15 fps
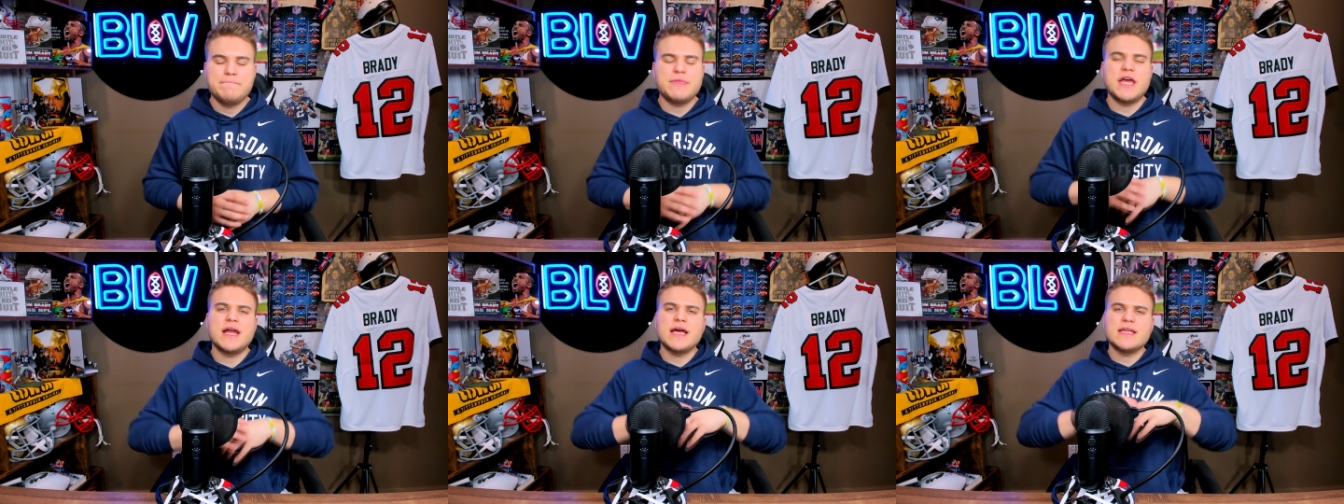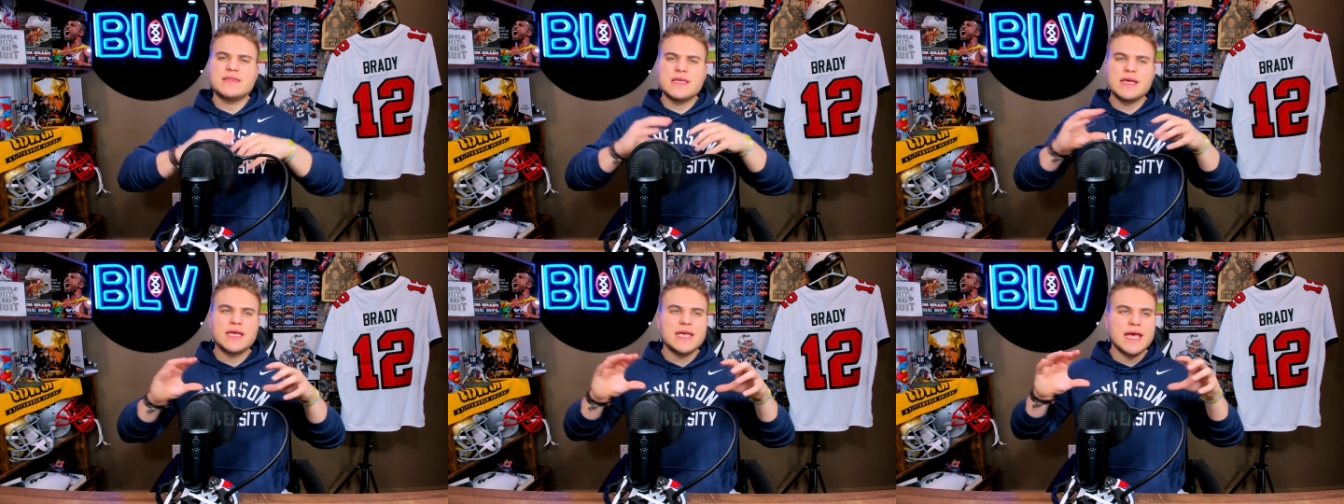And I
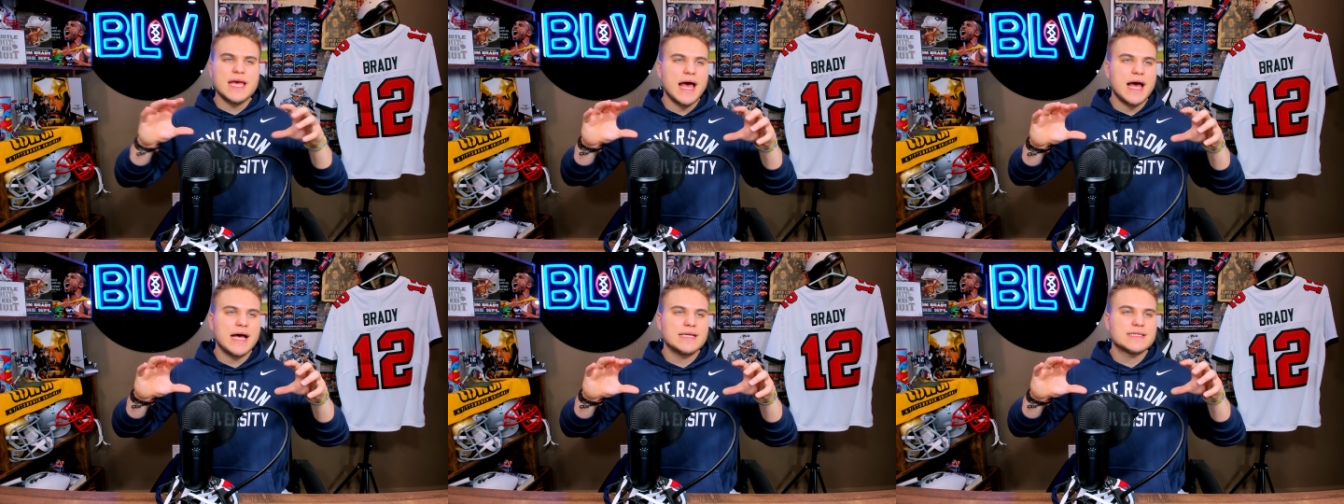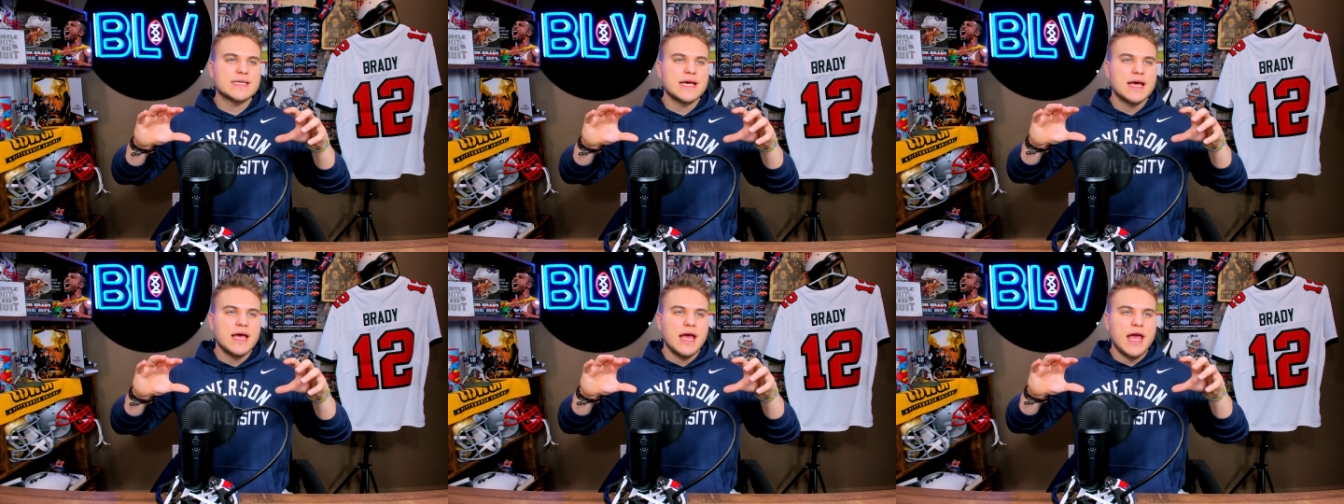think he has
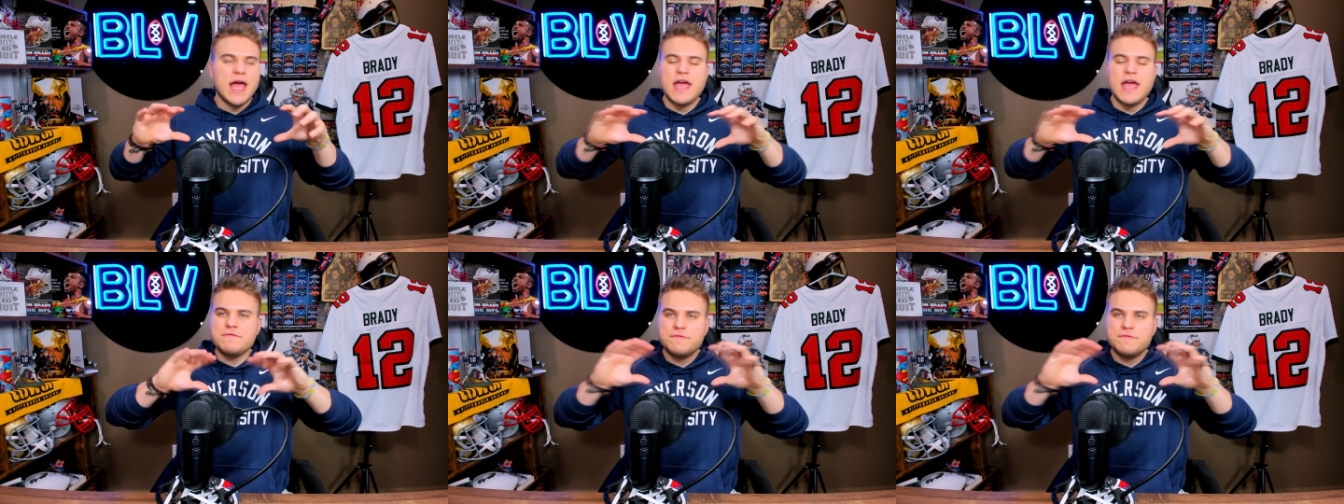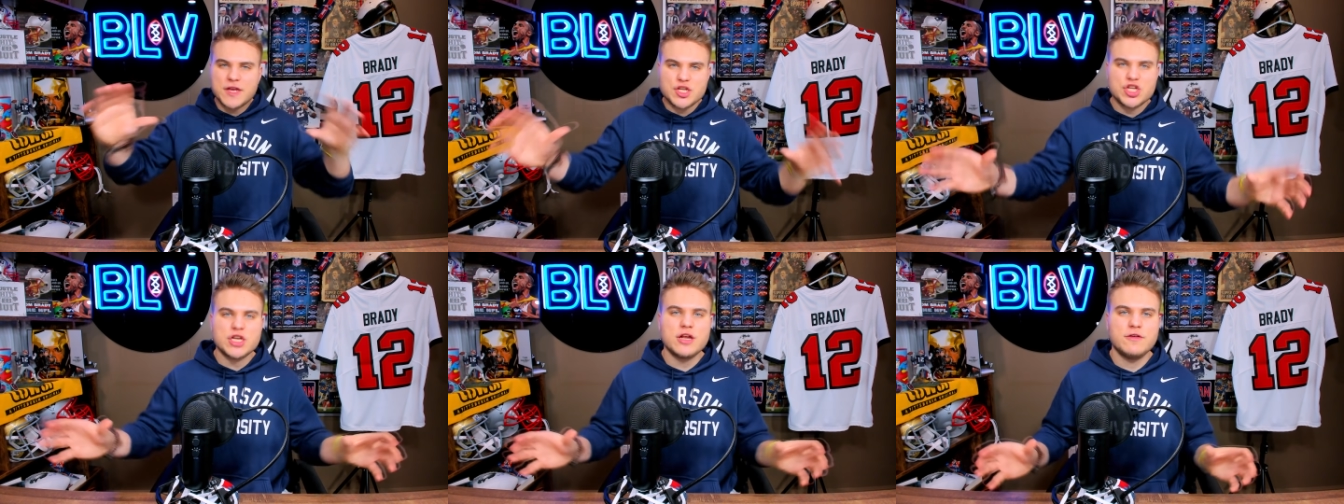a
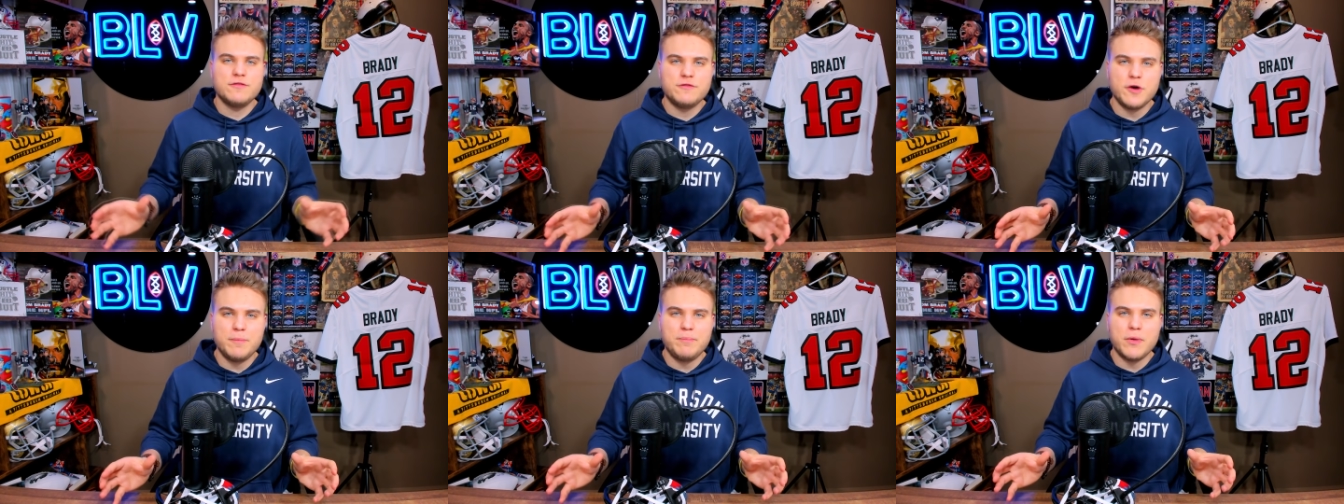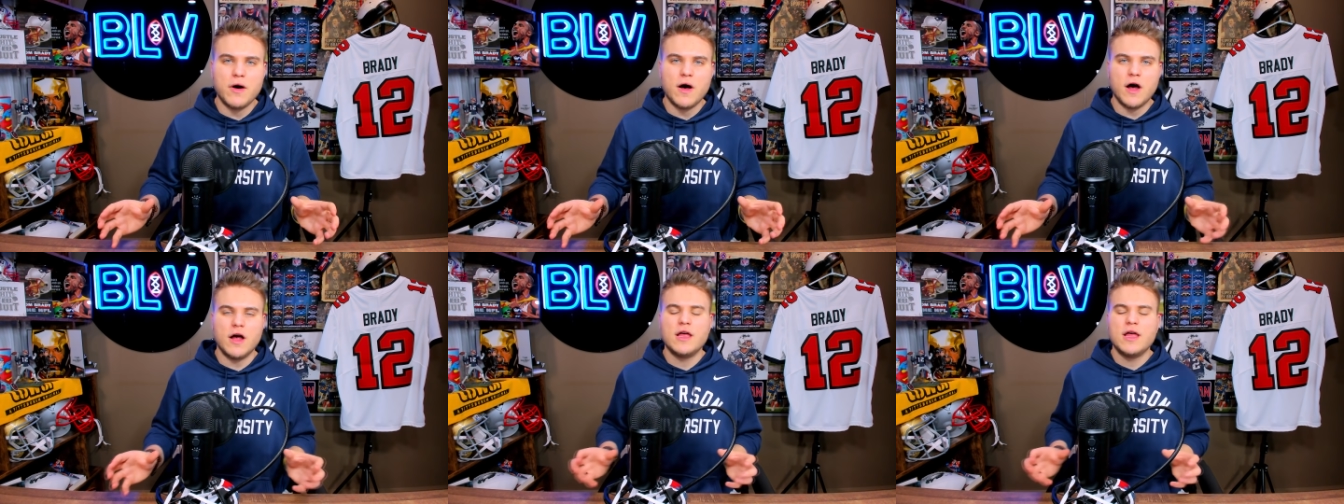vision of
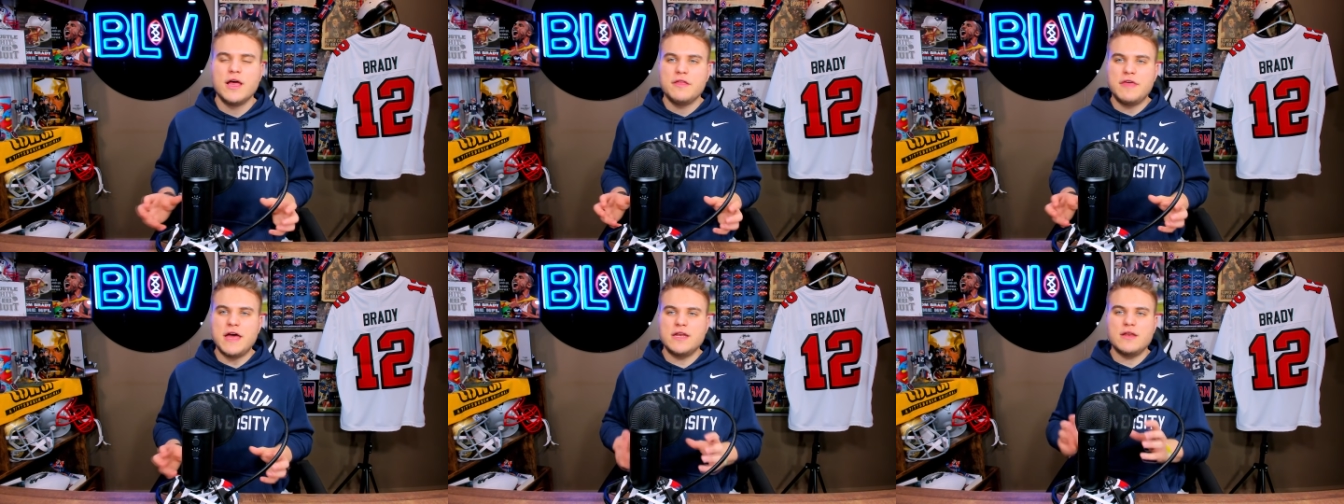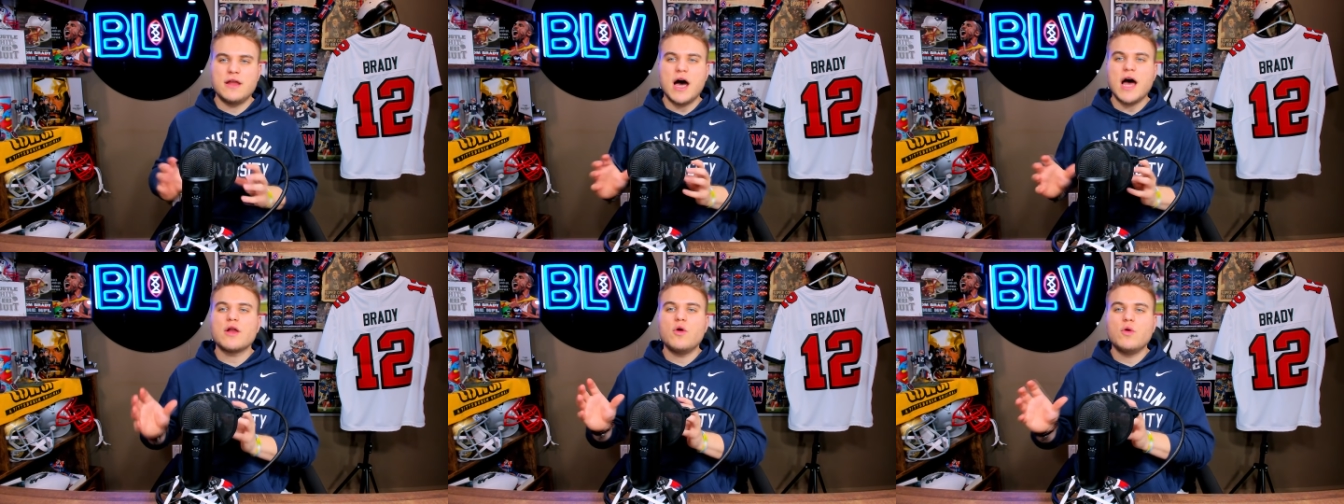football that
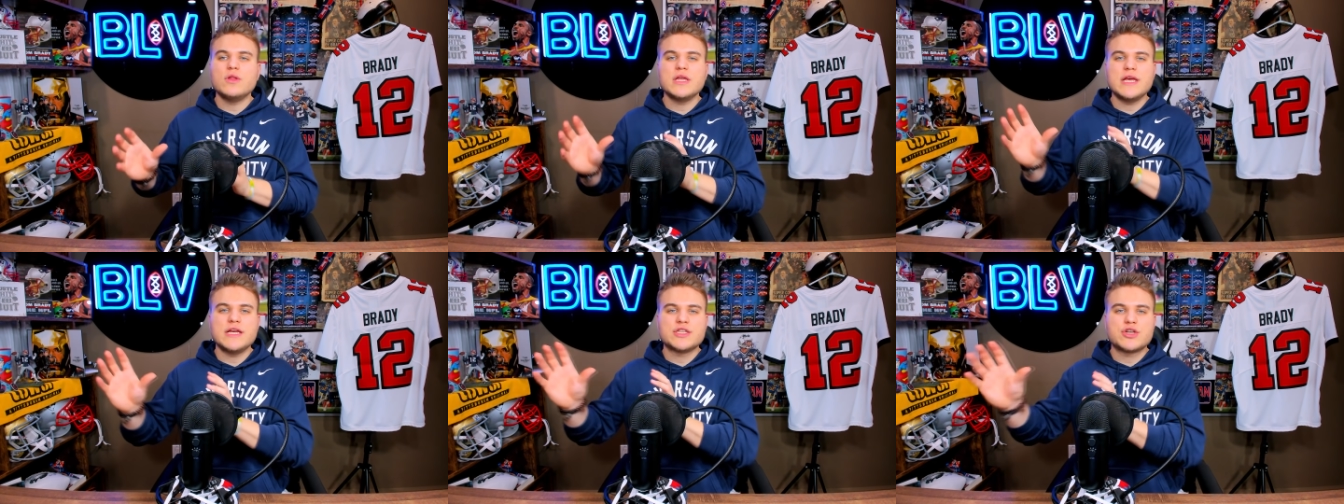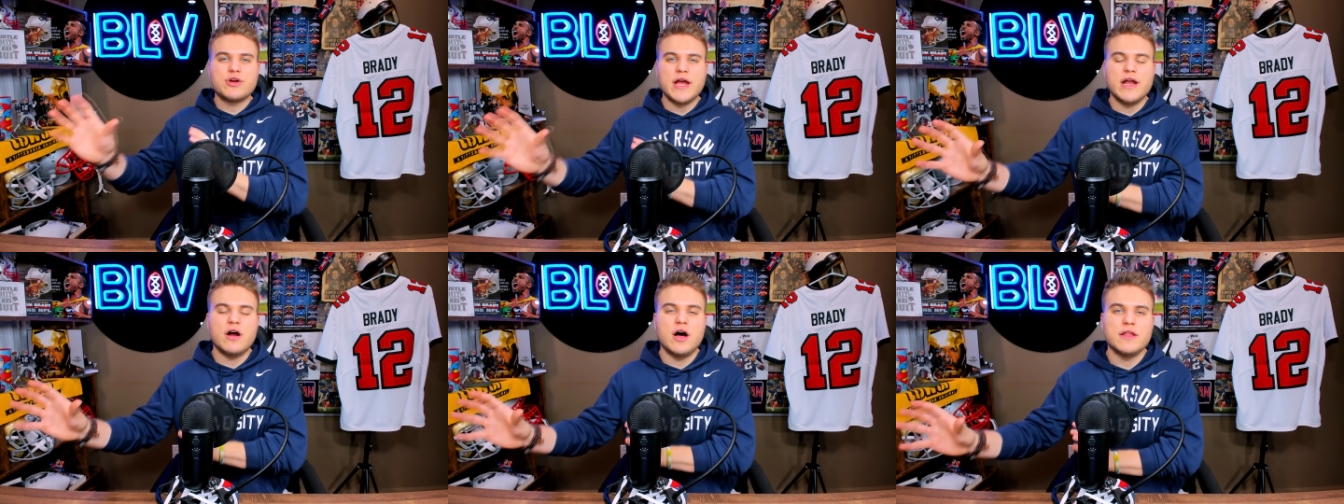not only is
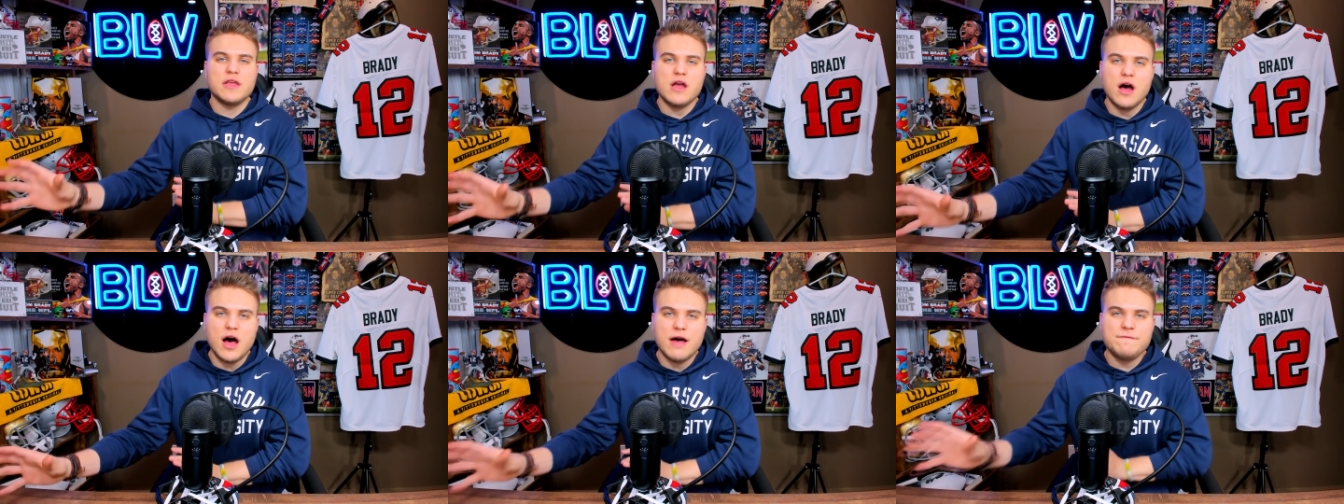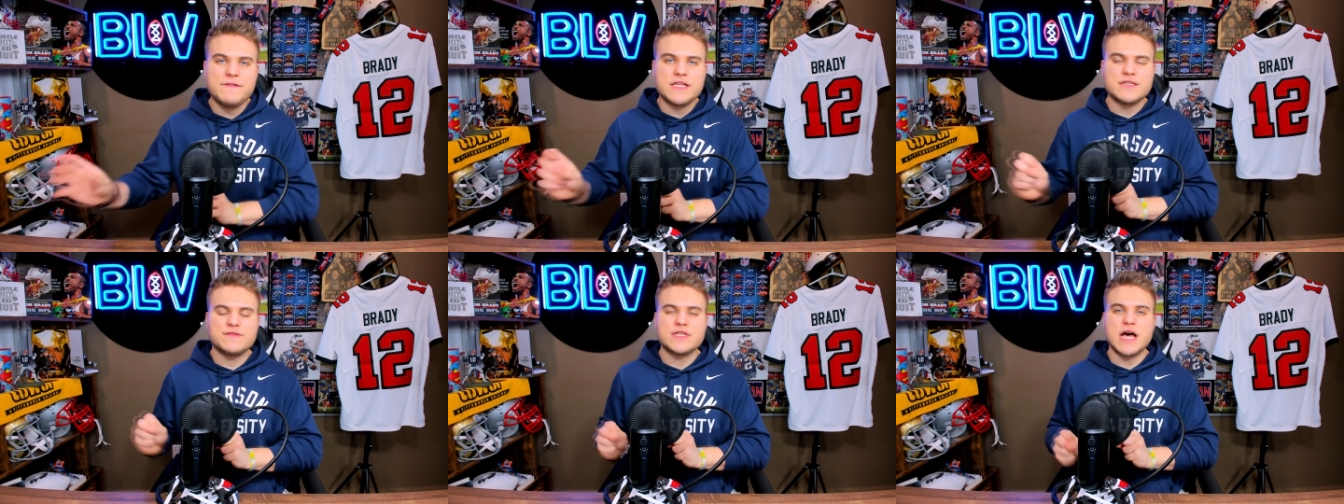great on the
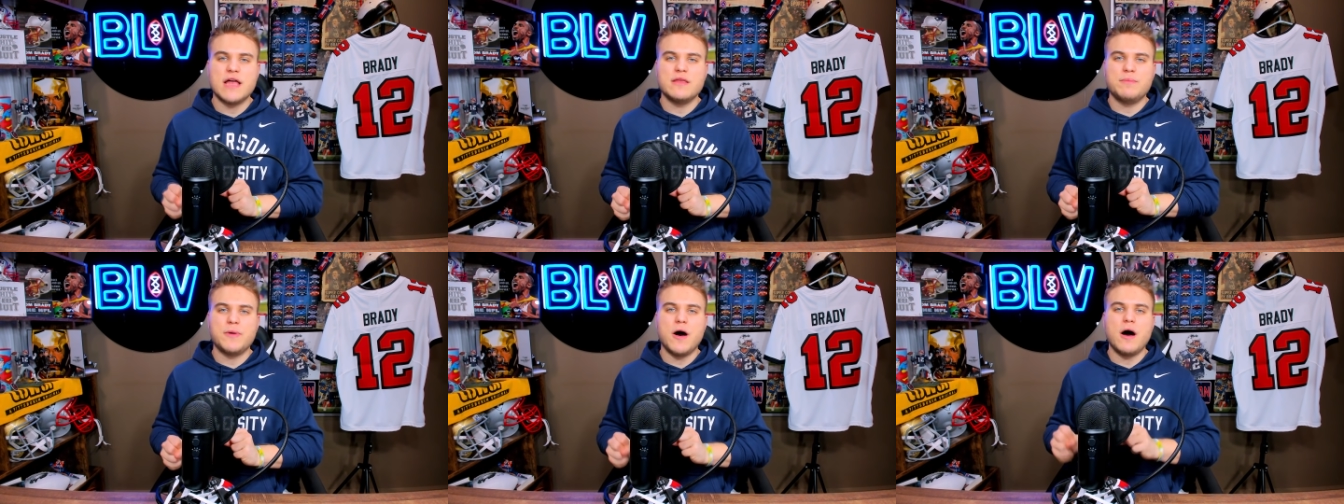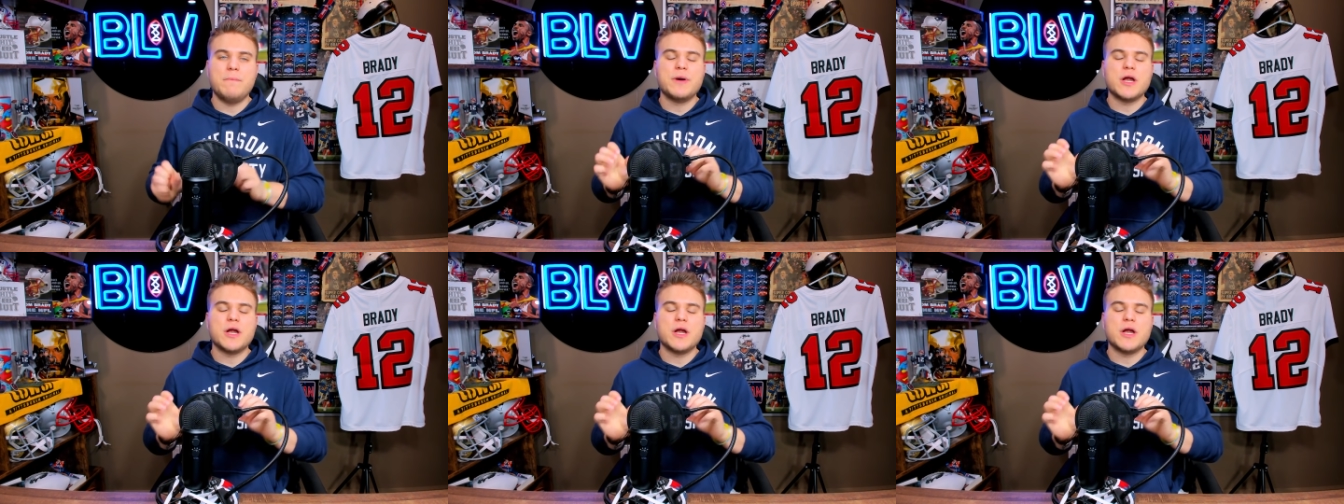offensive side of the ball,